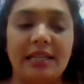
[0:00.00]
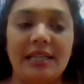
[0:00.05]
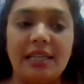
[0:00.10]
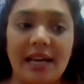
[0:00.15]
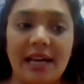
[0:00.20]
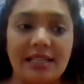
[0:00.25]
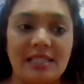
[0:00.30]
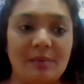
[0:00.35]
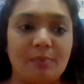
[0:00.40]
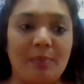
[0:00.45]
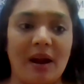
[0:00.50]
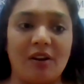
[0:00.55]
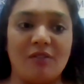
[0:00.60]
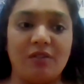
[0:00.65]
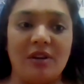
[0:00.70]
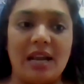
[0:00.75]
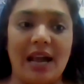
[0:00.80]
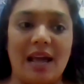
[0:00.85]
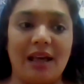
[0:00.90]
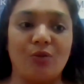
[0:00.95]
EID
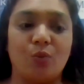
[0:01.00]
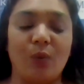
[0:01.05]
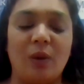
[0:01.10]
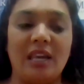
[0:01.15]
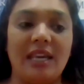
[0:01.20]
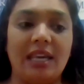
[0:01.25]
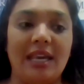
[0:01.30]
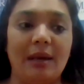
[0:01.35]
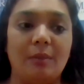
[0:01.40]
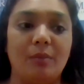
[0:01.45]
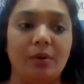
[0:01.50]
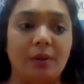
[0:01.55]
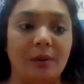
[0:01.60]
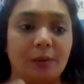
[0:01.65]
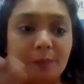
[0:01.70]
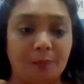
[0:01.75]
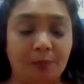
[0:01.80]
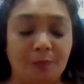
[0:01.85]
Parry, Hathway Cable,